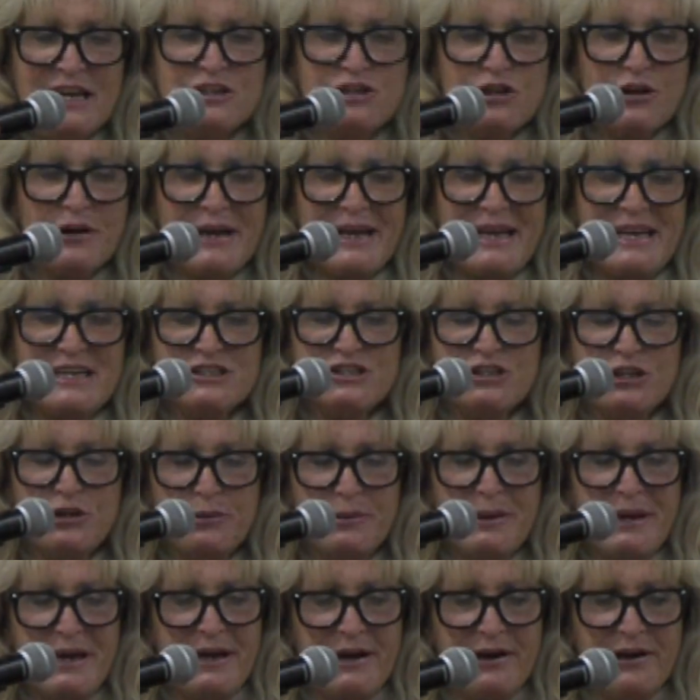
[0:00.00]
During his
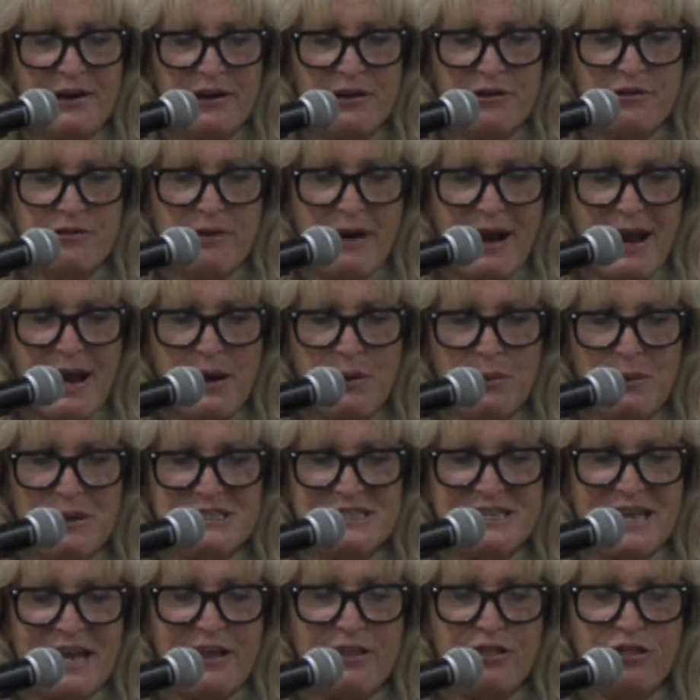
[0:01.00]
career, Greg
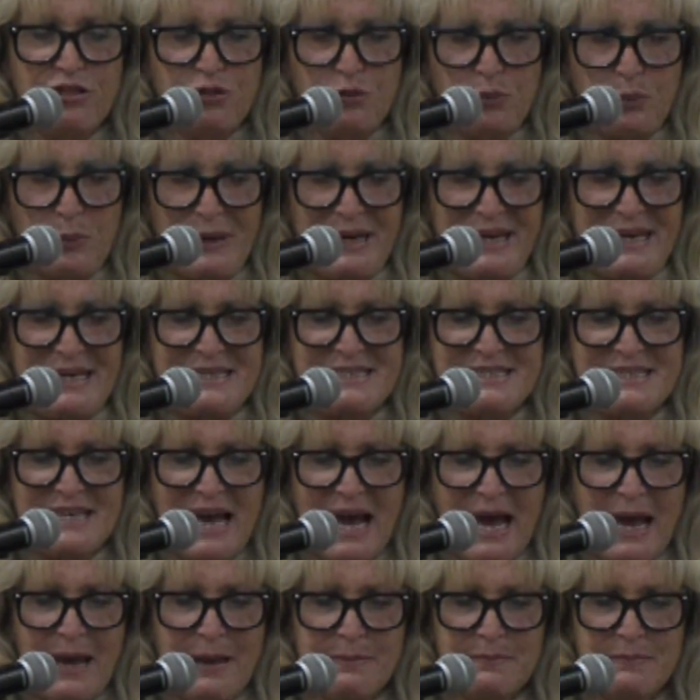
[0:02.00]
was a
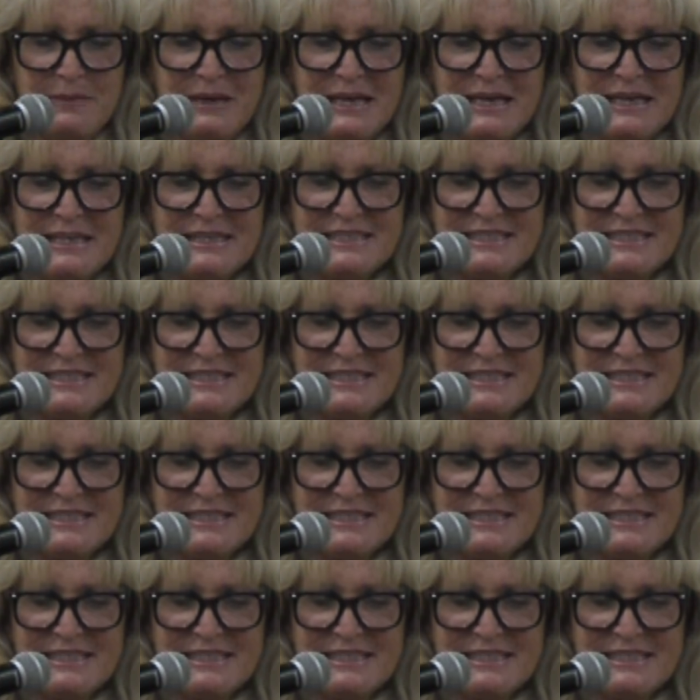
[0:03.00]
3-time